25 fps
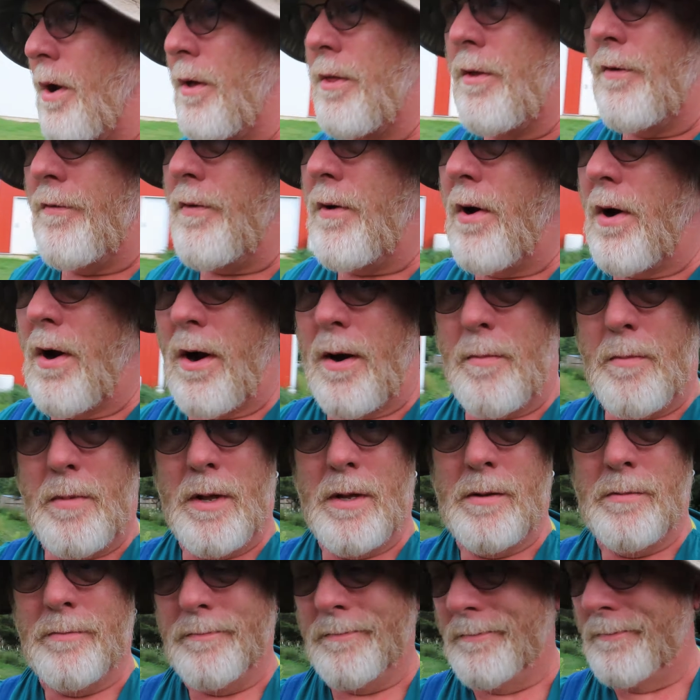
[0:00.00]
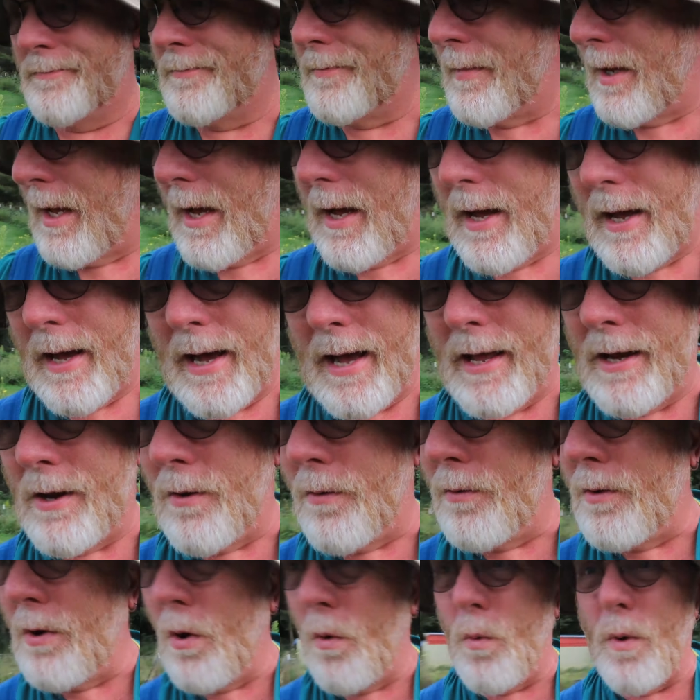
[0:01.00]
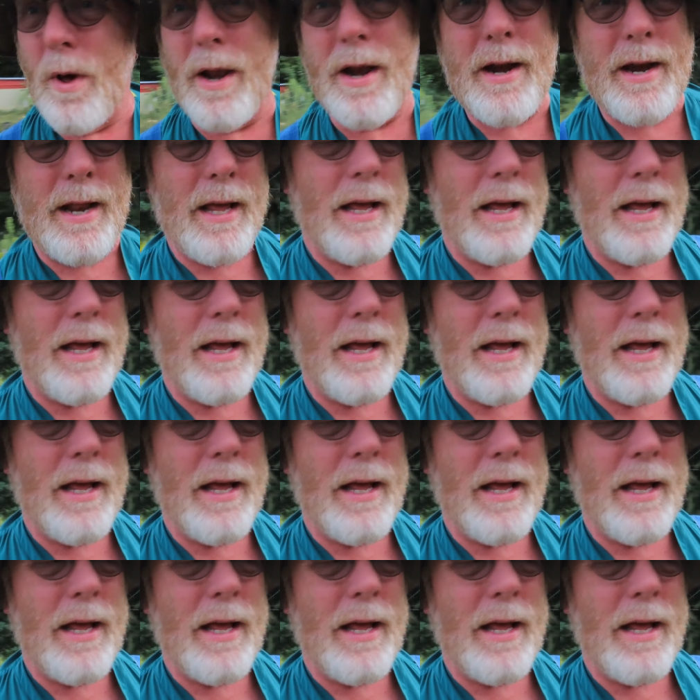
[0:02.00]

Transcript: on the farm. I don't know what it